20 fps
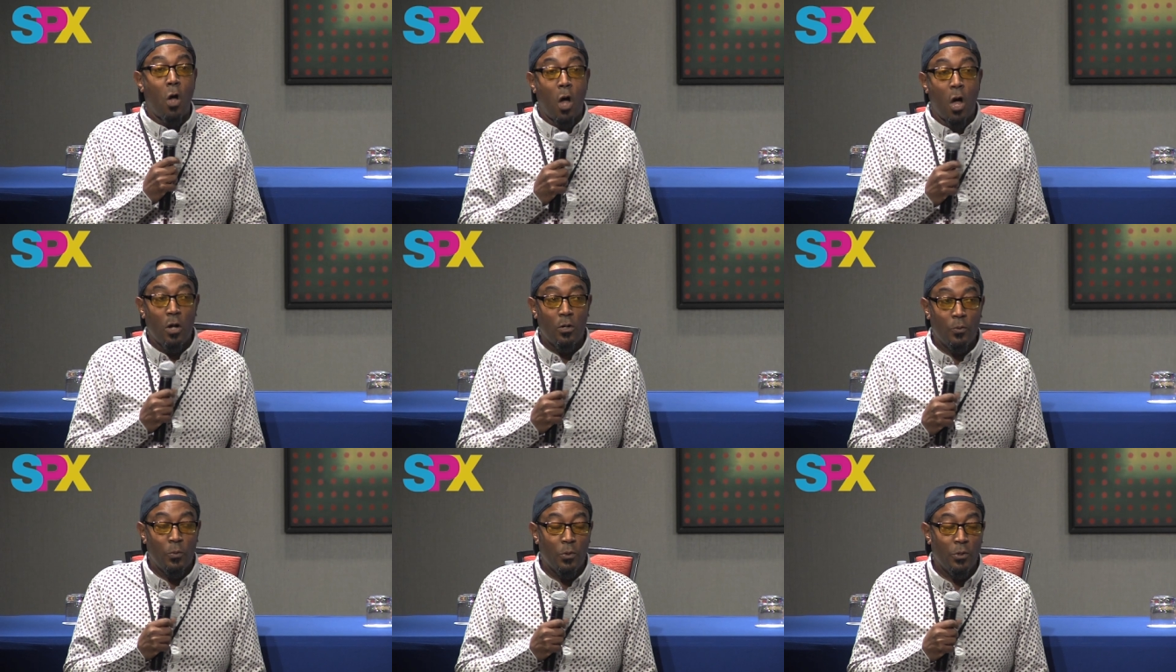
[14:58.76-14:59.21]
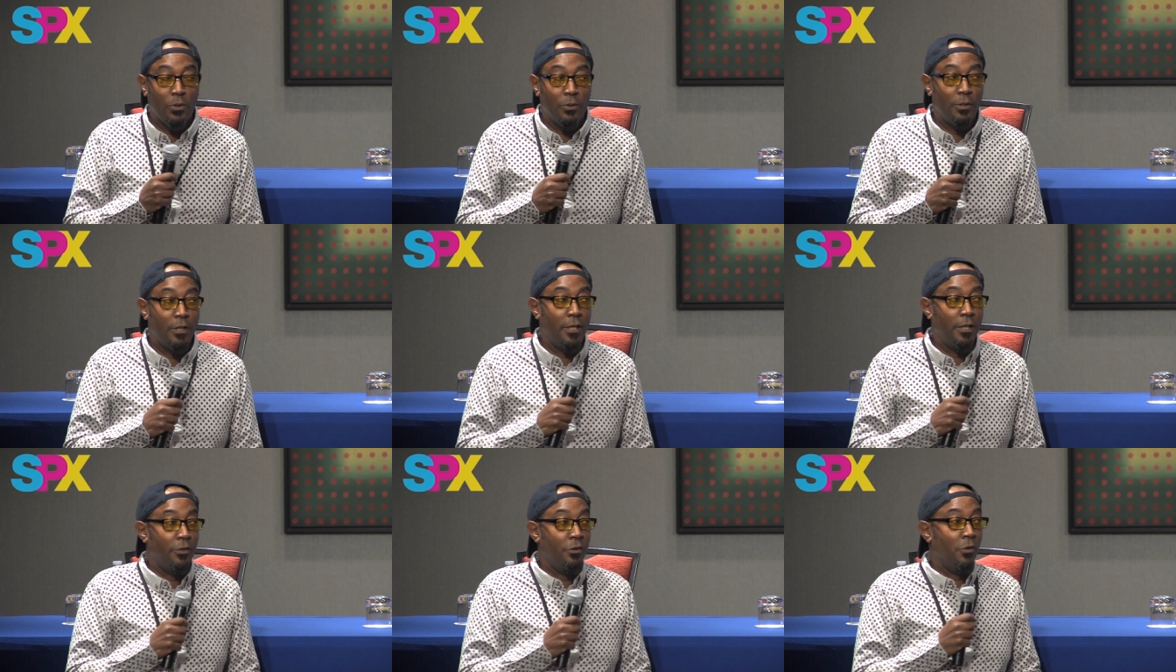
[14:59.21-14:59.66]

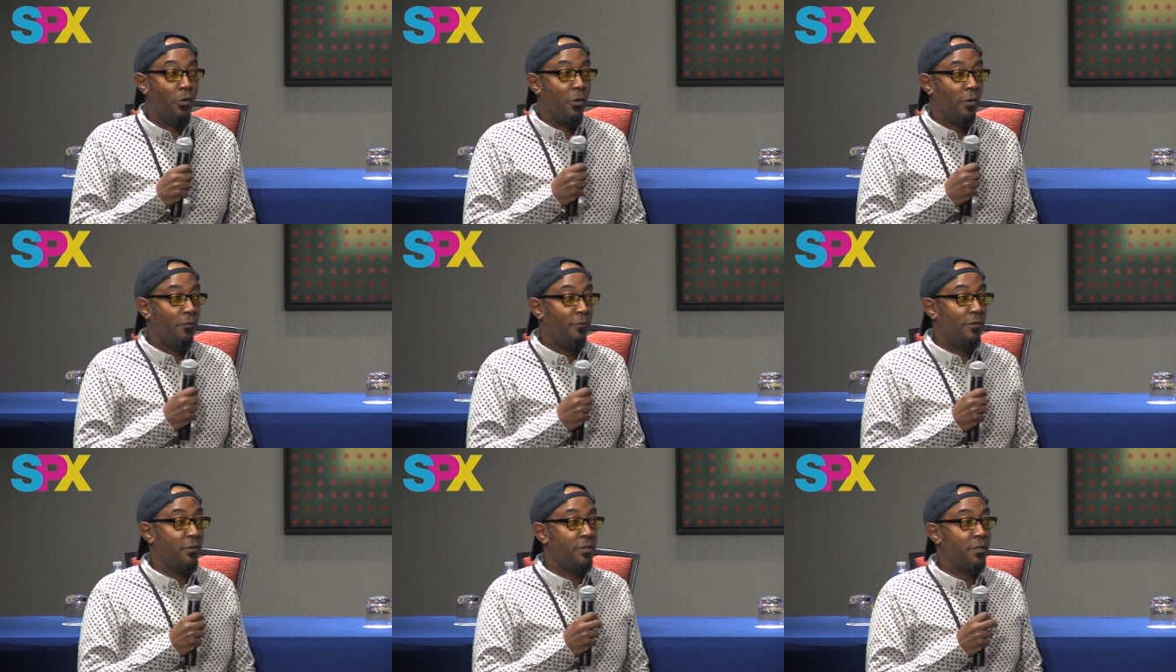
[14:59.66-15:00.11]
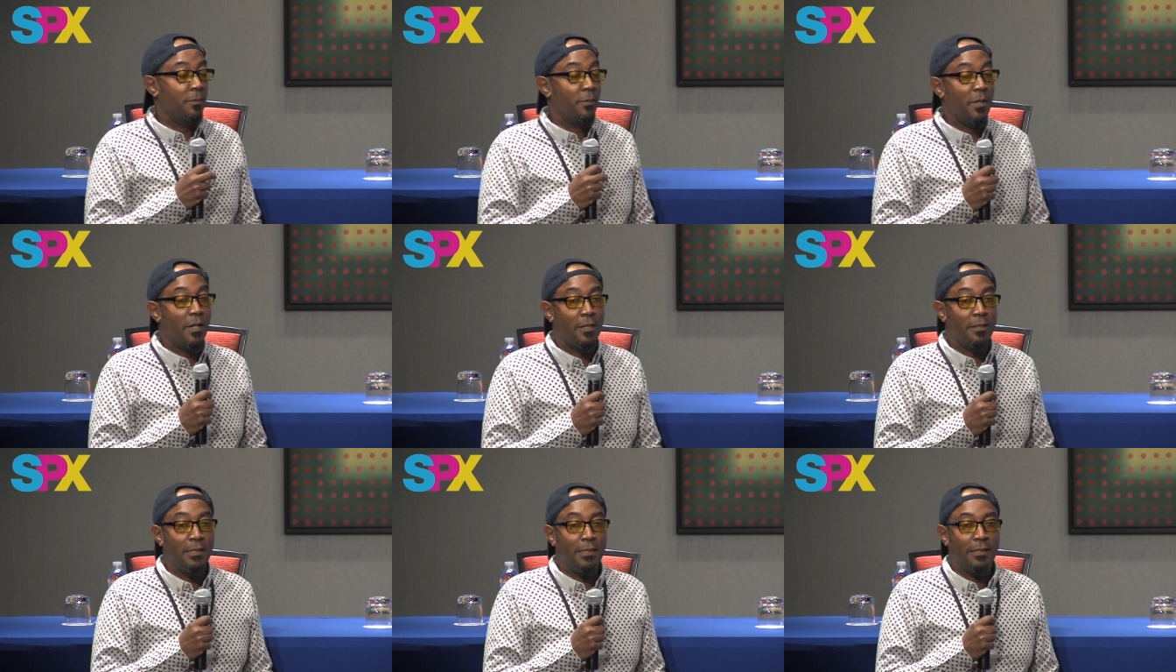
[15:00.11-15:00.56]
awkward and nervous
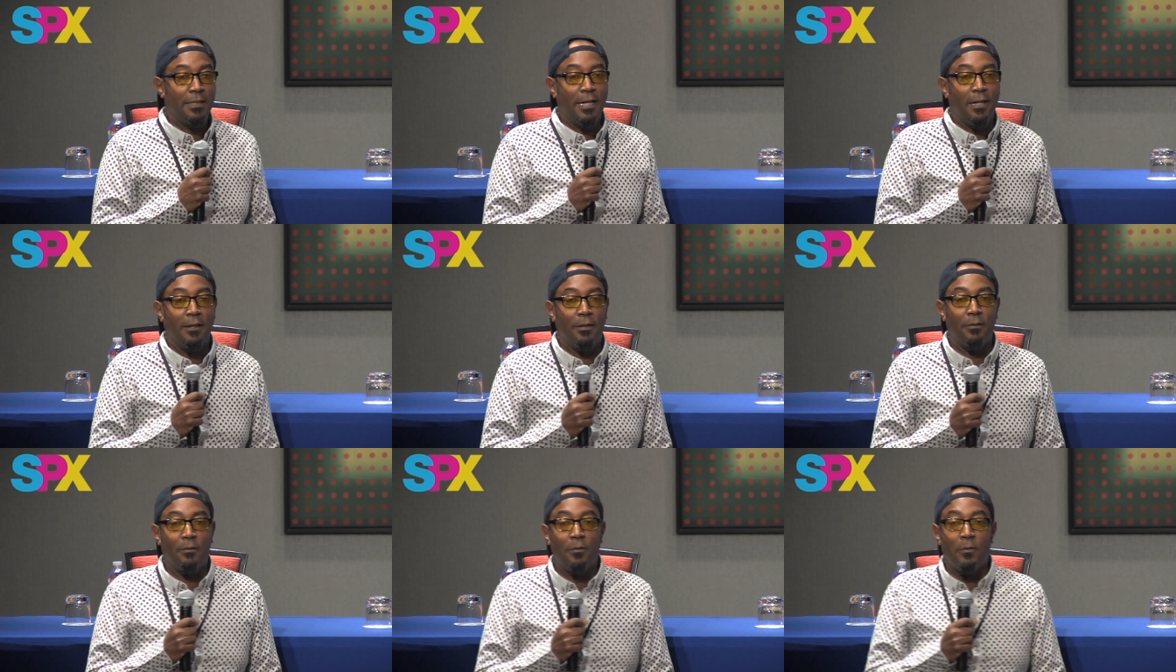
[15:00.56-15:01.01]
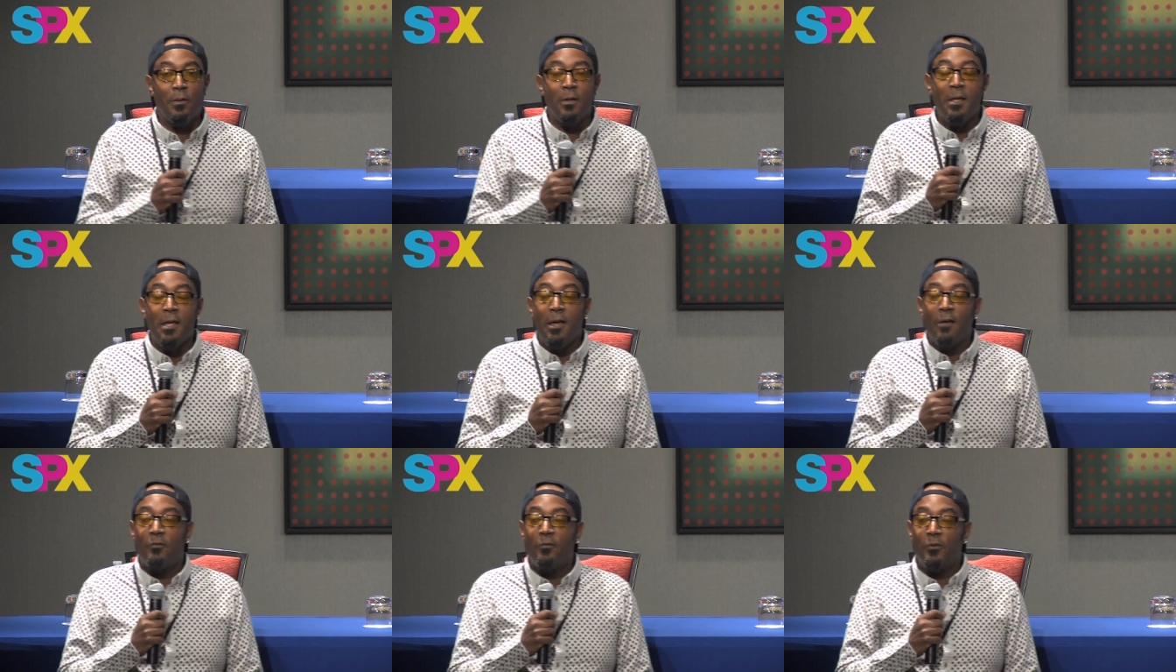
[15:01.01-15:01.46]
about it. And
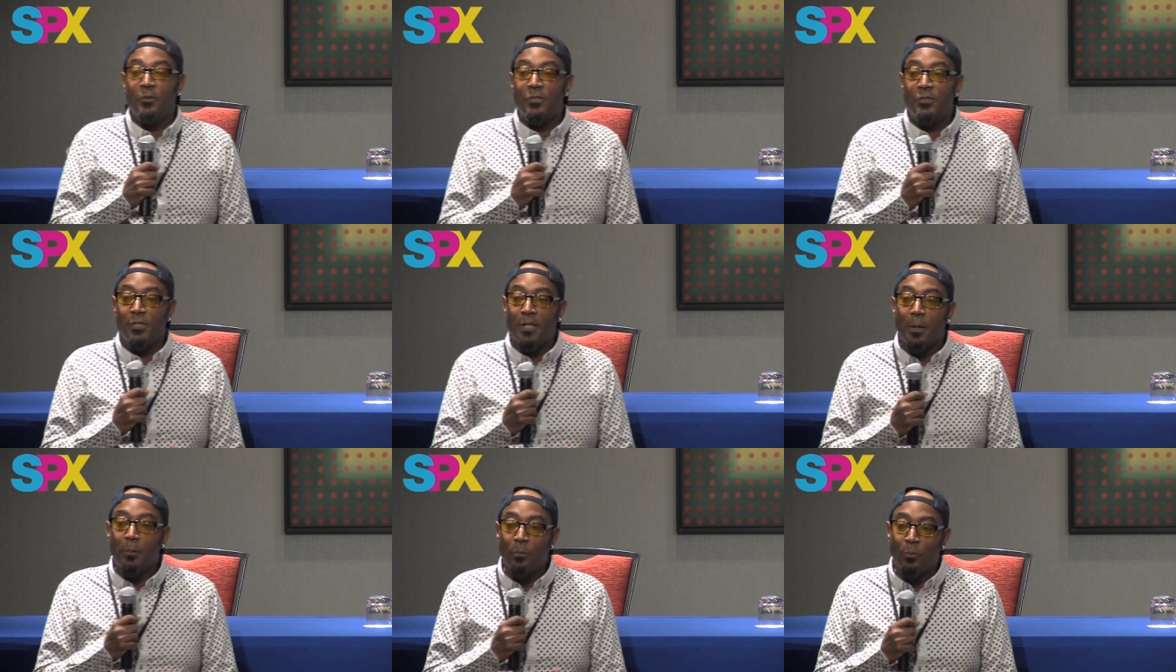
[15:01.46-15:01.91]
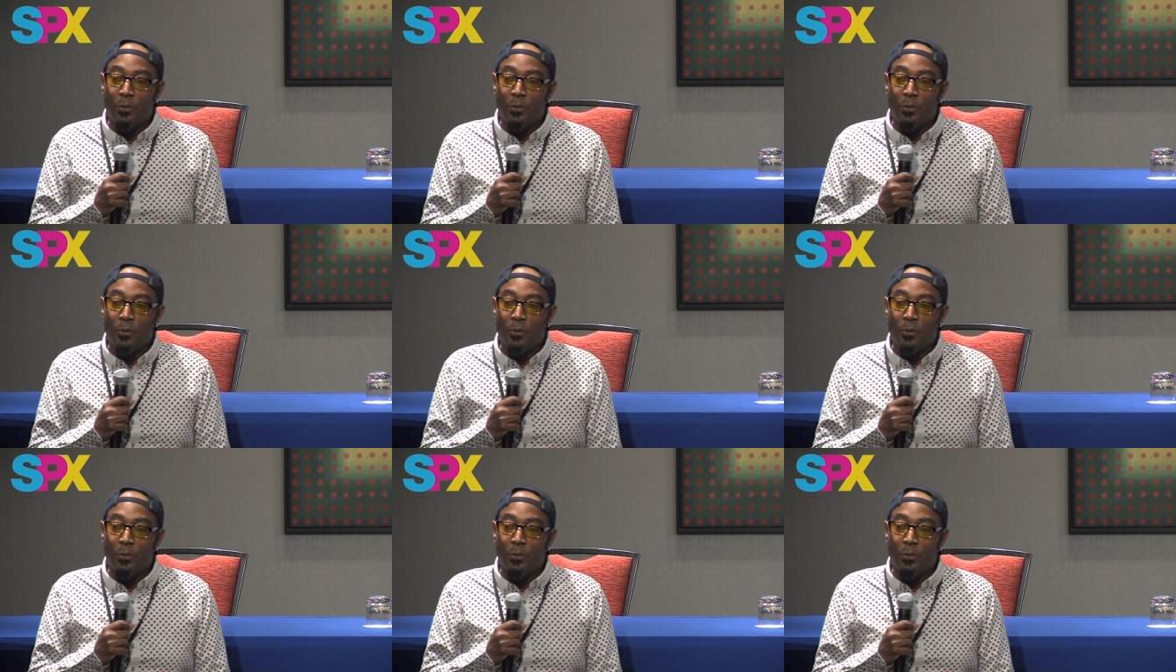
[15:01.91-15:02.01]
for some